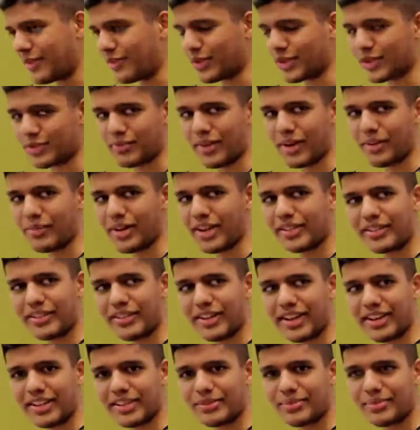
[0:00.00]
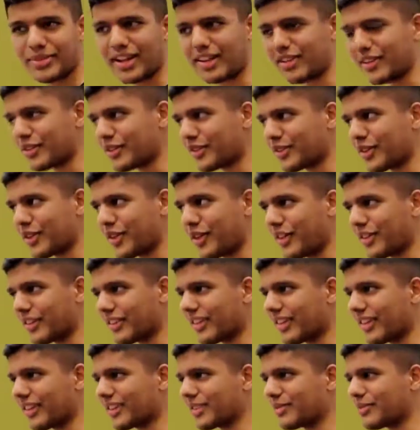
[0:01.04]
which my mother asked me, I don't know the
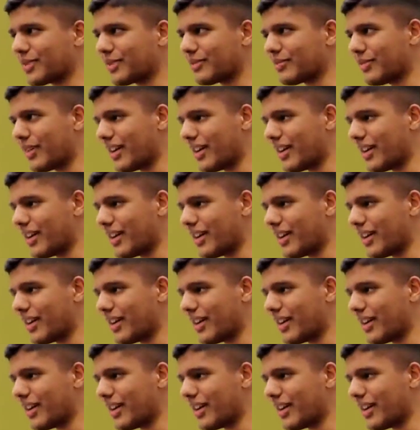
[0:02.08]
context, but